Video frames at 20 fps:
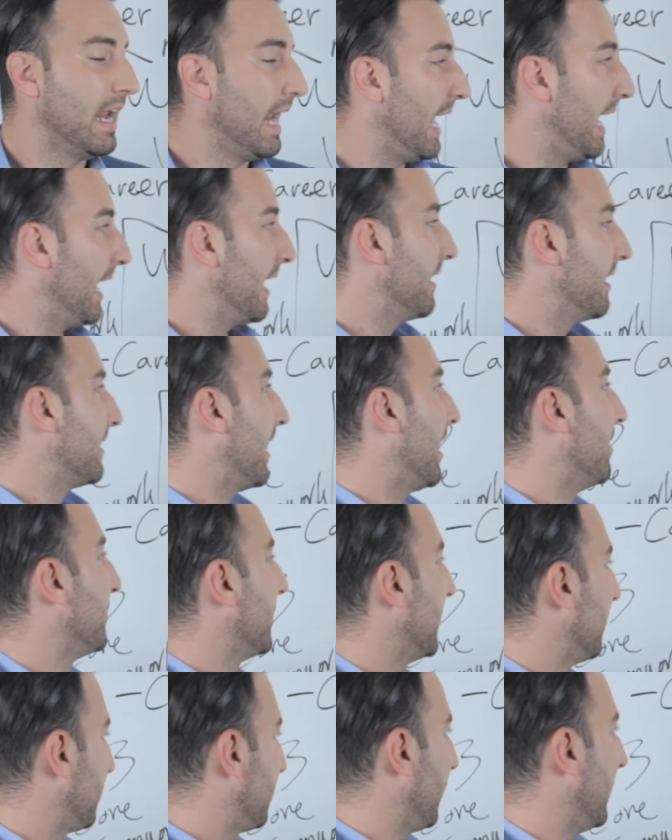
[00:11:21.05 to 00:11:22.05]
And I'm
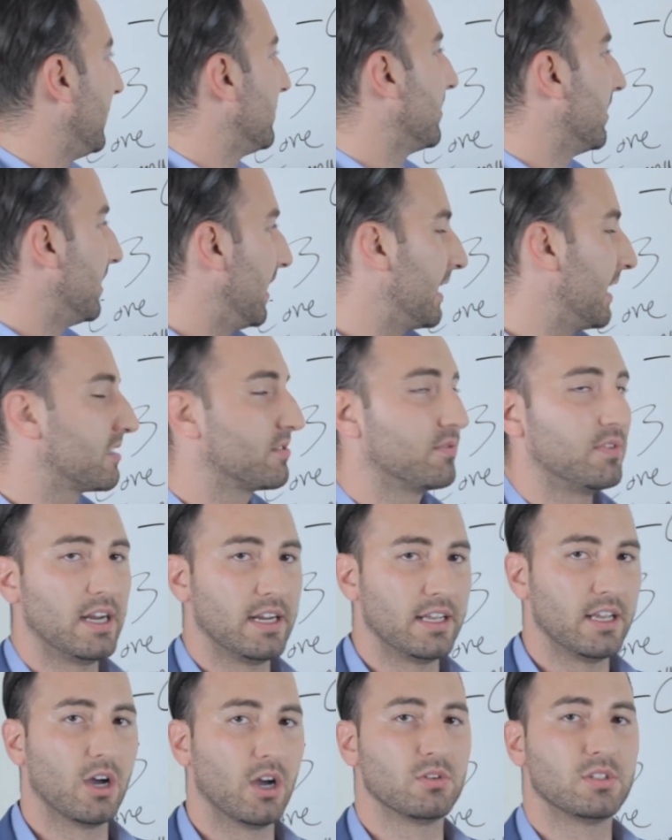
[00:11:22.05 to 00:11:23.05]
gonna have to wait to the next
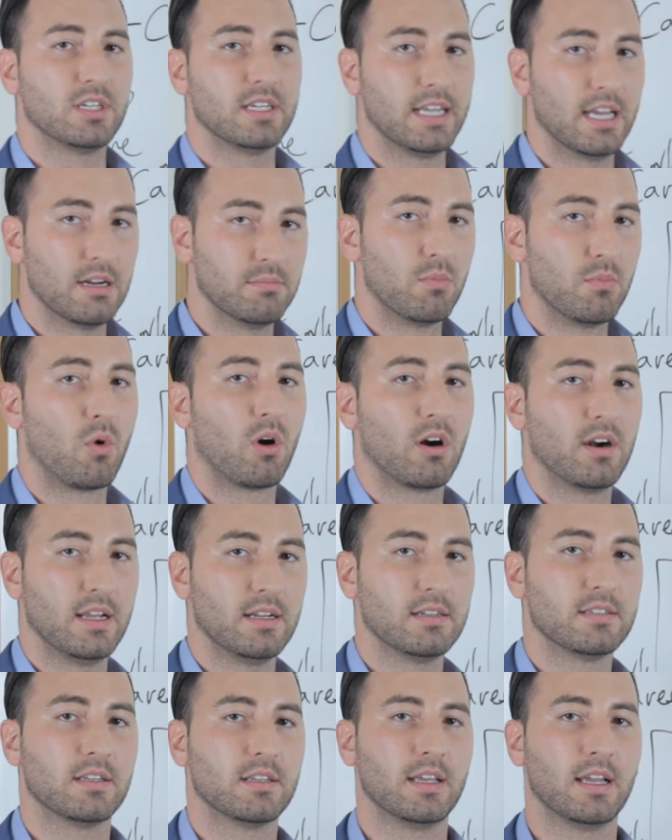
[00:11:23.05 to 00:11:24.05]
video to get more
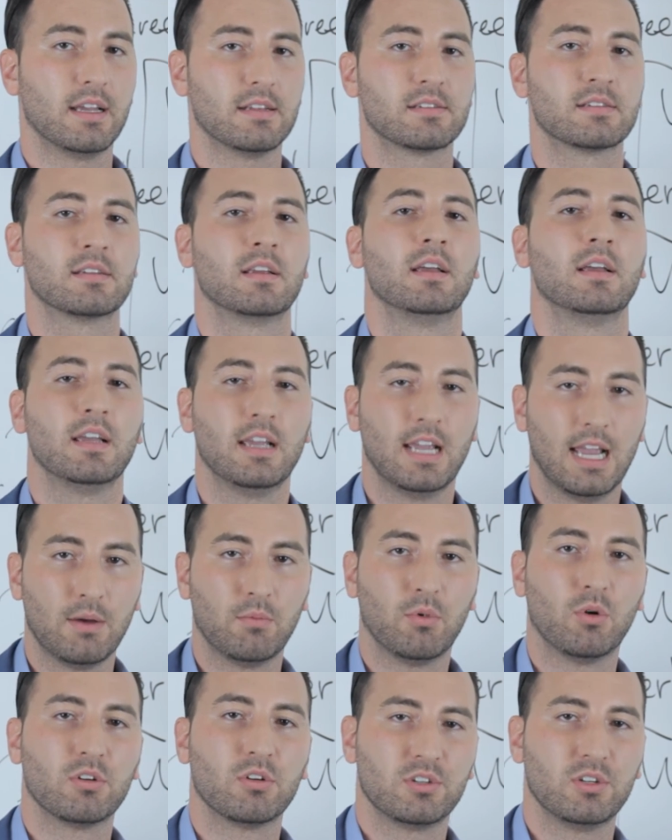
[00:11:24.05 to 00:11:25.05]
into this,
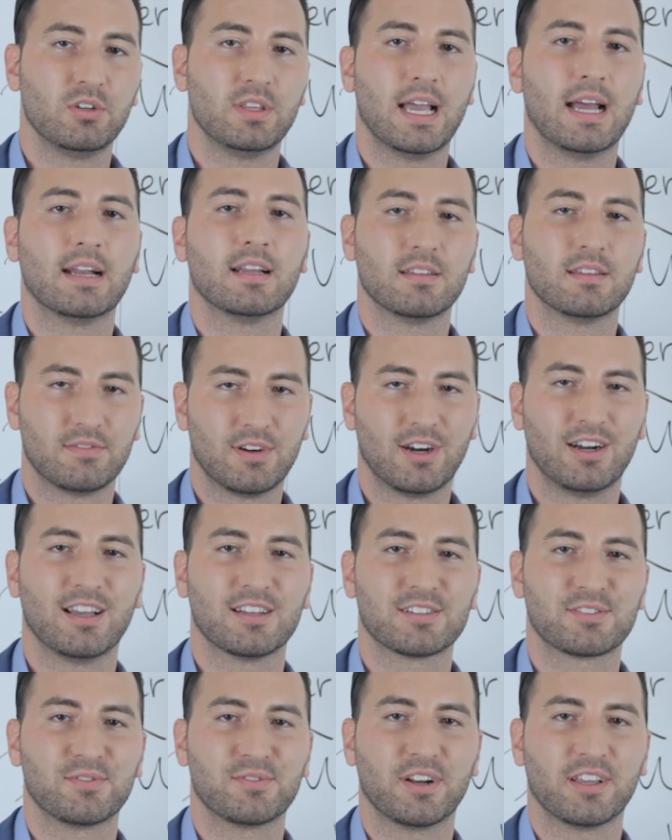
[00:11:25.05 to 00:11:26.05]
and we'll do that in the very
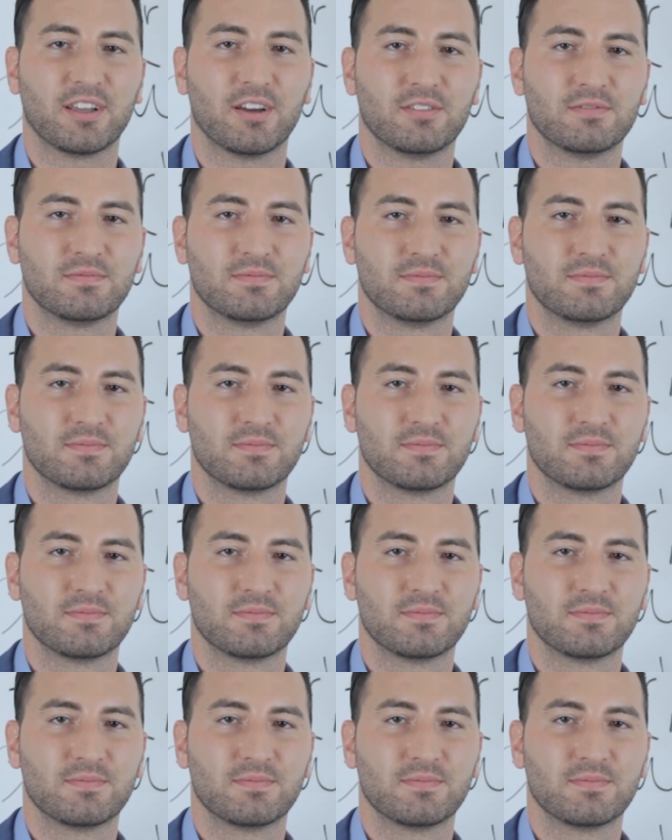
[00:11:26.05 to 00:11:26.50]
next video.